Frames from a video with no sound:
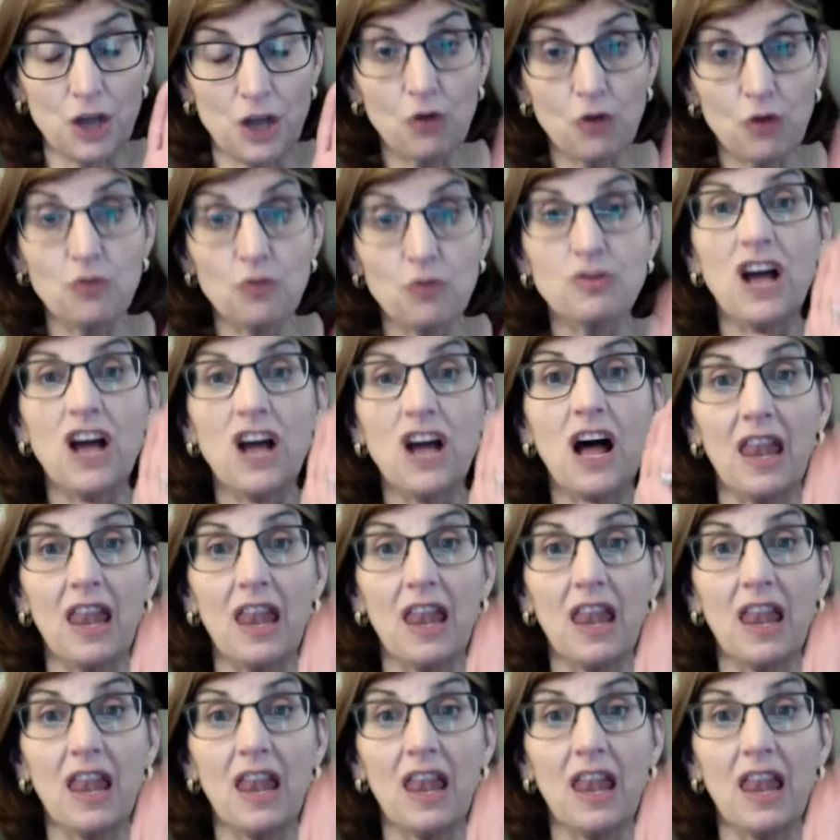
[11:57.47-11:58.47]
It
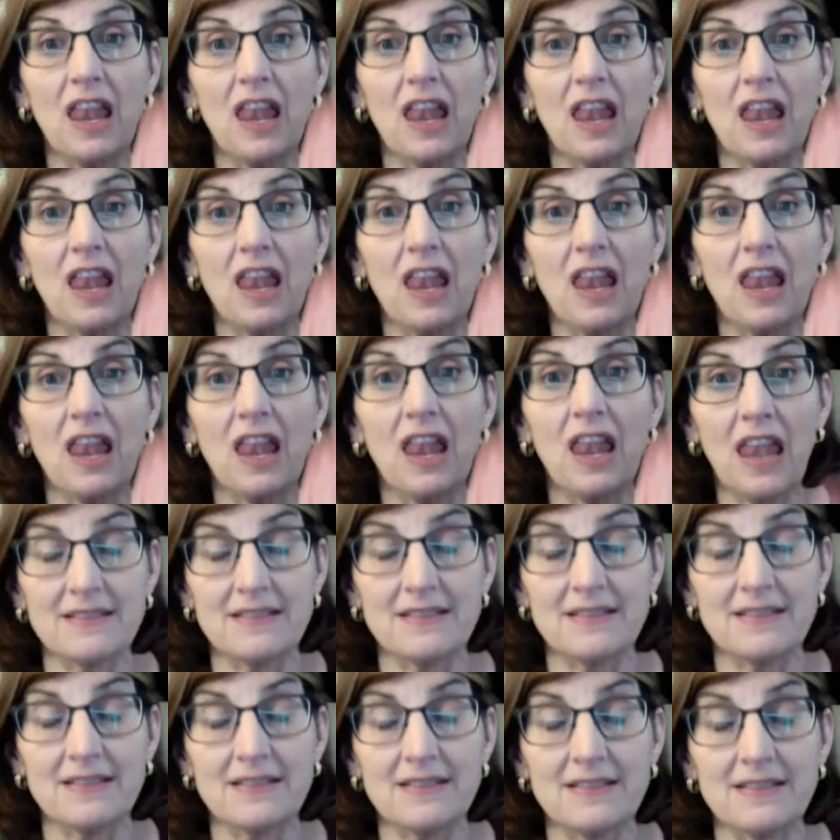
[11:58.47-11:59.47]
goes a lot
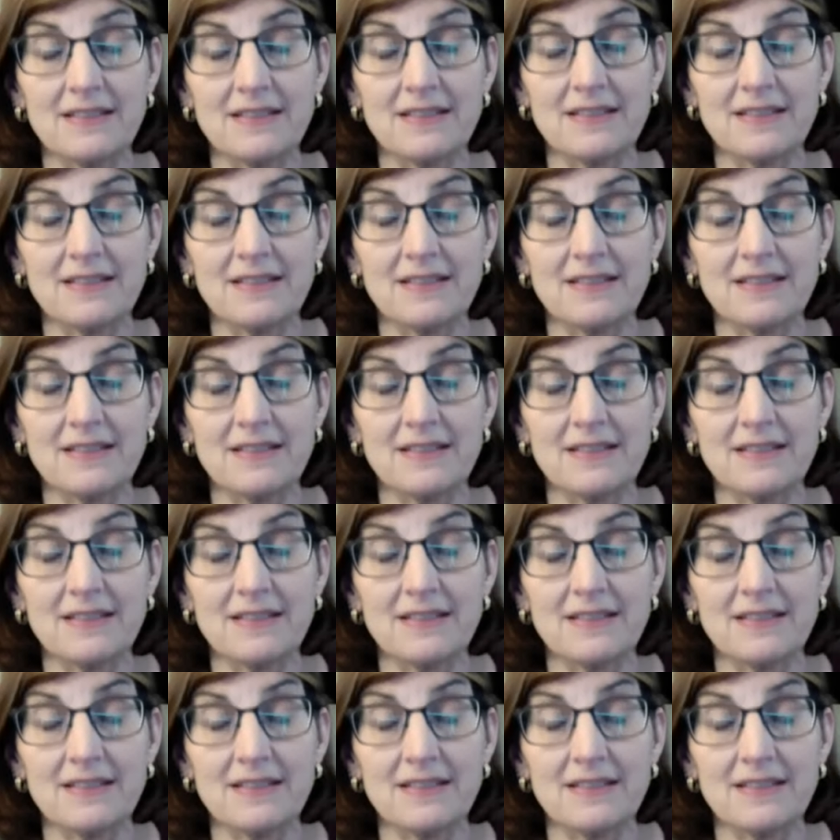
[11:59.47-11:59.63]
deeper.